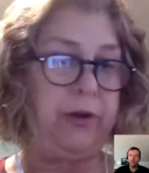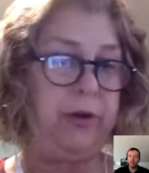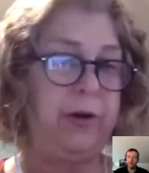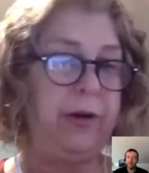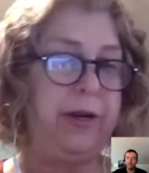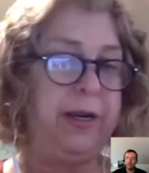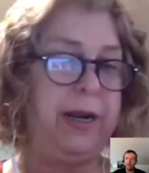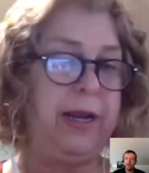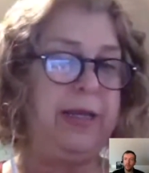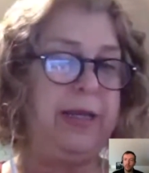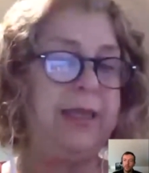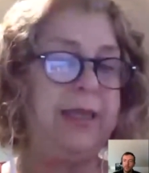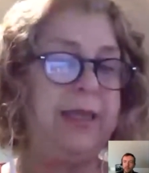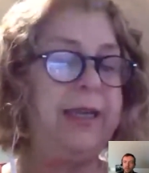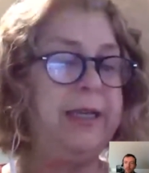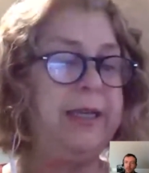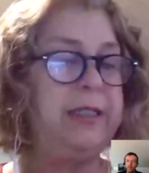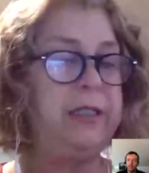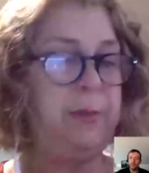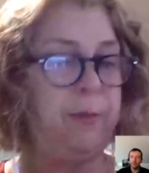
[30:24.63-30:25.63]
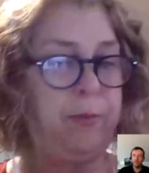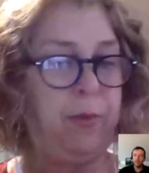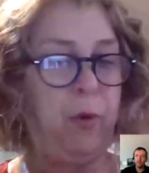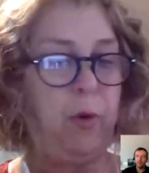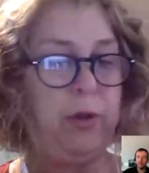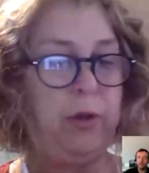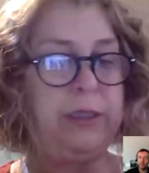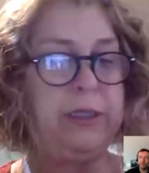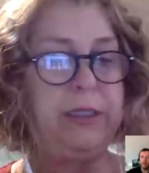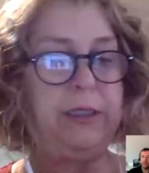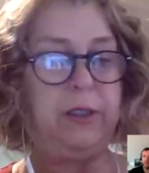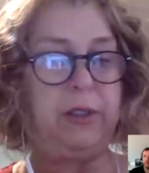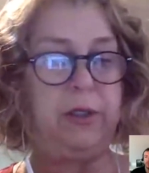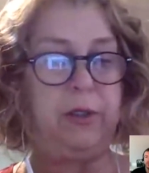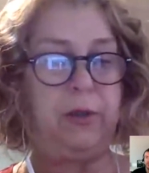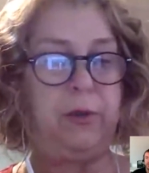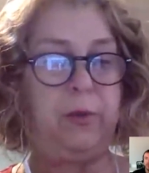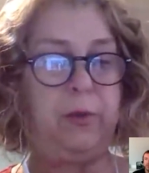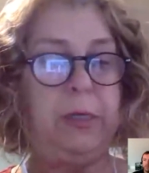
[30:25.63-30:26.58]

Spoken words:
And I think it's important to,